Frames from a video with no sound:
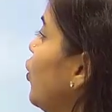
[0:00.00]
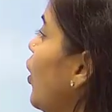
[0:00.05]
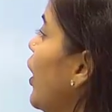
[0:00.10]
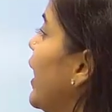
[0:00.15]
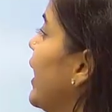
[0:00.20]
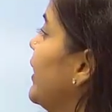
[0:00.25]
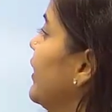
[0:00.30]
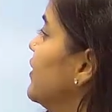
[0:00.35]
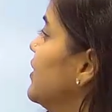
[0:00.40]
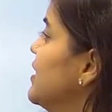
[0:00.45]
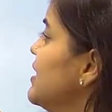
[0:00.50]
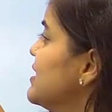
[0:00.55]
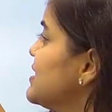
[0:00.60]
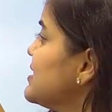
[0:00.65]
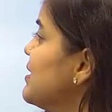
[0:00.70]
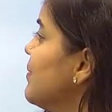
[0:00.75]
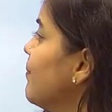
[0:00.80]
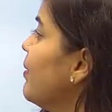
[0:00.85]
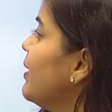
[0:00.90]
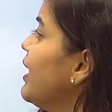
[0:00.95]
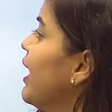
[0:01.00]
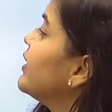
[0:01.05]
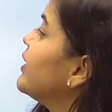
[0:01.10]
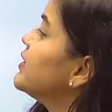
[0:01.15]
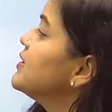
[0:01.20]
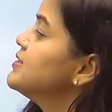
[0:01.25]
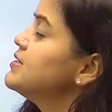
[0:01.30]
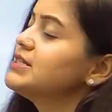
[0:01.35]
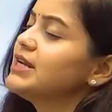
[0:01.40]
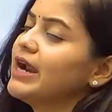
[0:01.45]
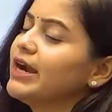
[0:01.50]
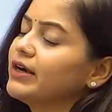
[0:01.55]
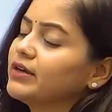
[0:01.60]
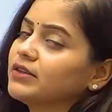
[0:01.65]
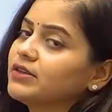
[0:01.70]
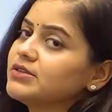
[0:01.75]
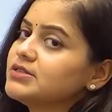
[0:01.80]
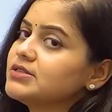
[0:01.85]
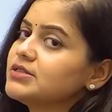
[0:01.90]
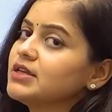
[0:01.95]
head, simply understand
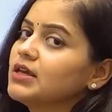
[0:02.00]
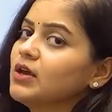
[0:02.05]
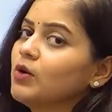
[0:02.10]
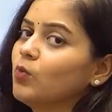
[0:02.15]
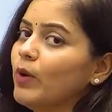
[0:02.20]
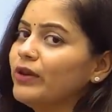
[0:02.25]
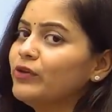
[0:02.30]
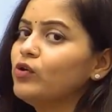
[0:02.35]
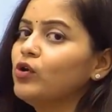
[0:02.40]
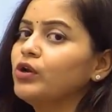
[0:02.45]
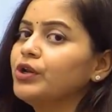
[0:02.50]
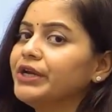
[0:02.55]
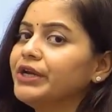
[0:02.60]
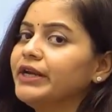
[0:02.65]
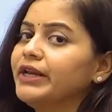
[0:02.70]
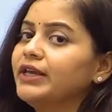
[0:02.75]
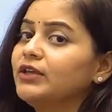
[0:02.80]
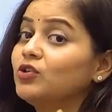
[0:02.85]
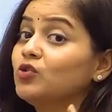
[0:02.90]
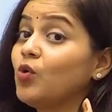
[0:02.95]
this. When you're reading, you